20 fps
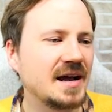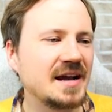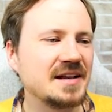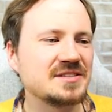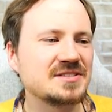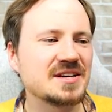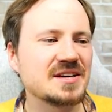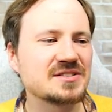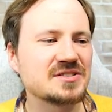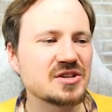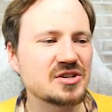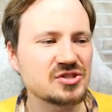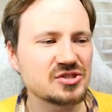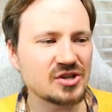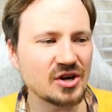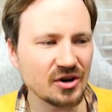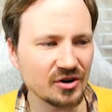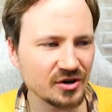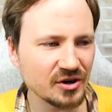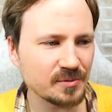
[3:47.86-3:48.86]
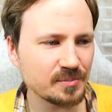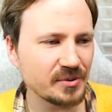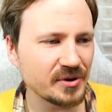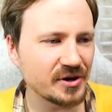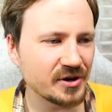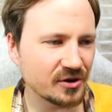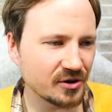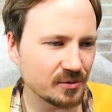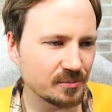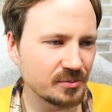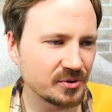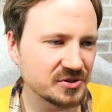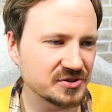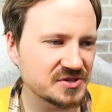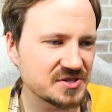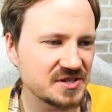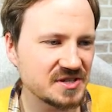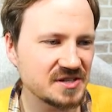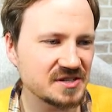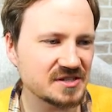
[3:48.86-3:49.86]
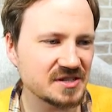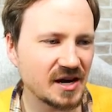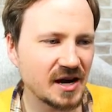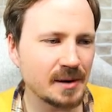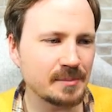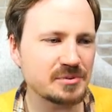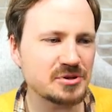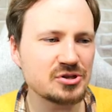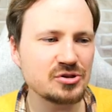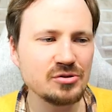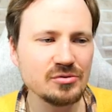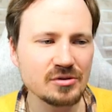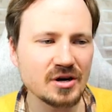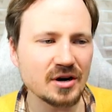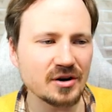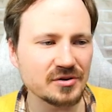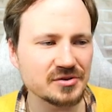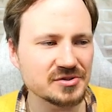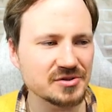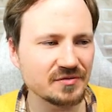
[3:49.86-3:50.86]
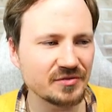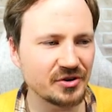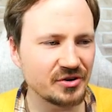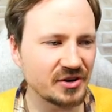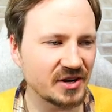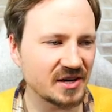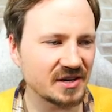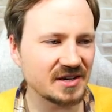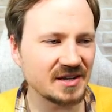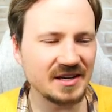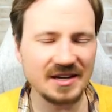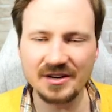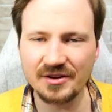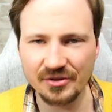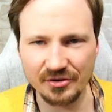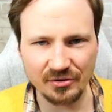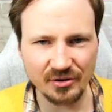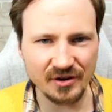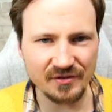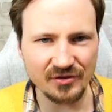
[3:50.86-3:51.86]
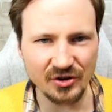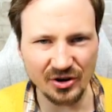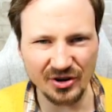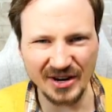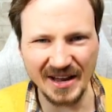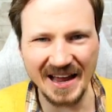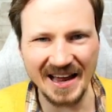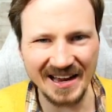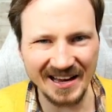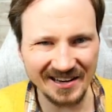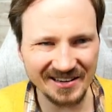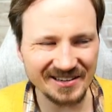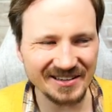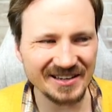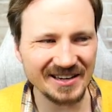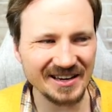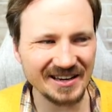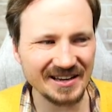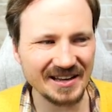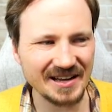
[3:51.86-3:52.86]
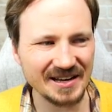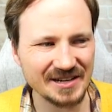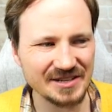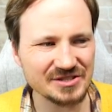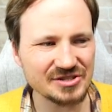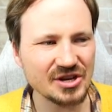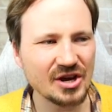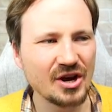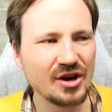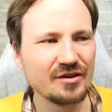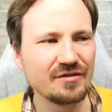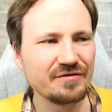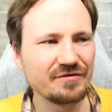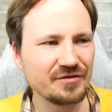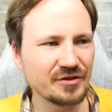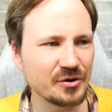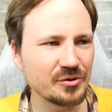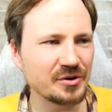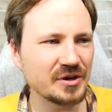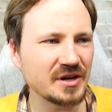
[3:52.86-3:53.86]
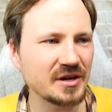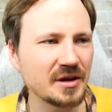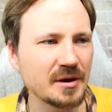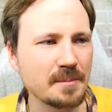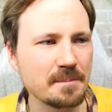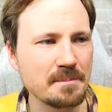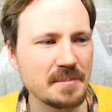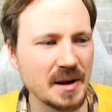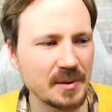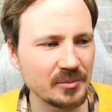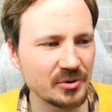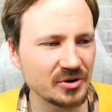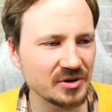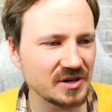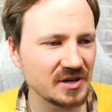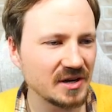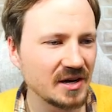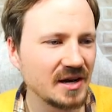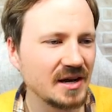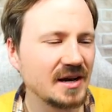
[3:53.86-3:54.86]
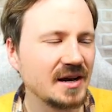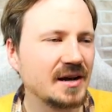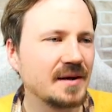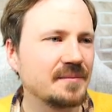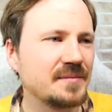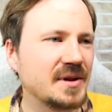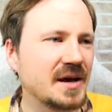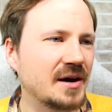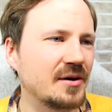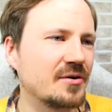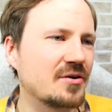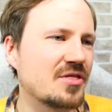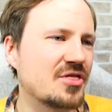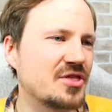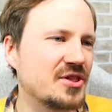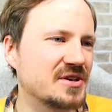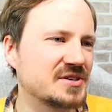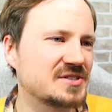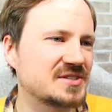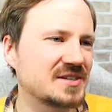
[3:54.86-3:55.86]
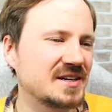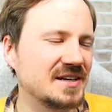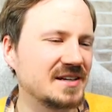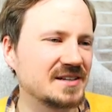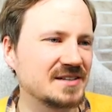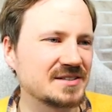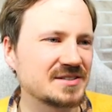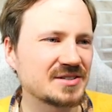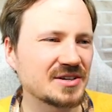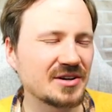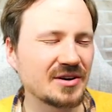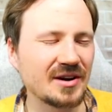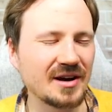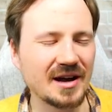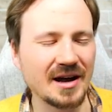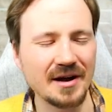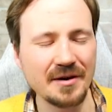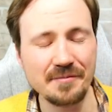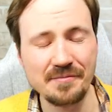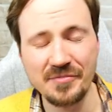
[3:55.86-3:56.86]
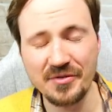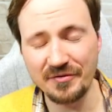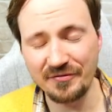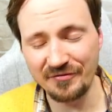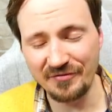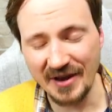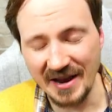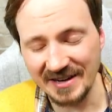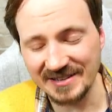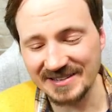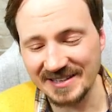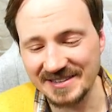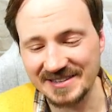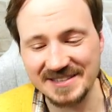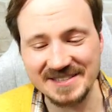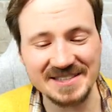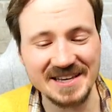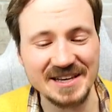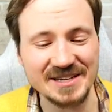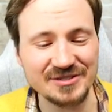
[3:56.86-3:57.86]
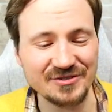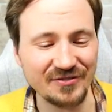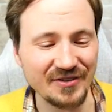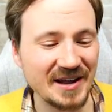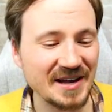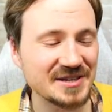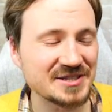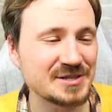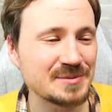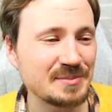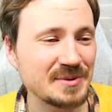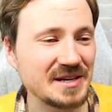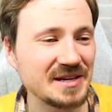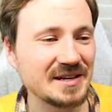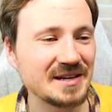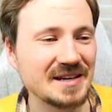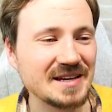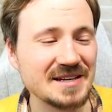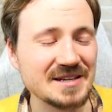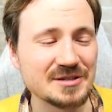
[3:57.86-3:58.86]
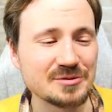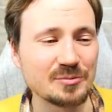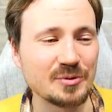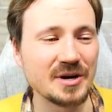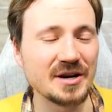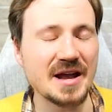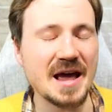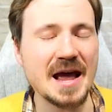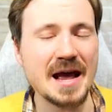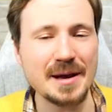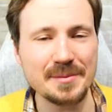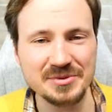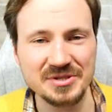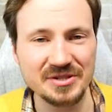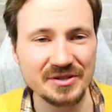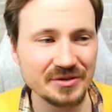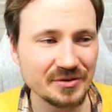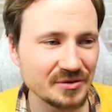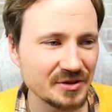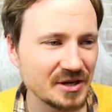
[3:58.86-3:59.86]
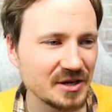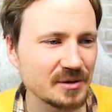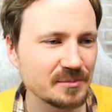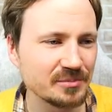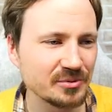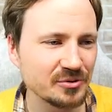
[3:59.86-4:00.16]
and says target player puts the top 2 cards of their deck into their graveyard, and it has floating memory. Now, the fact that this has fast speed is what absolutely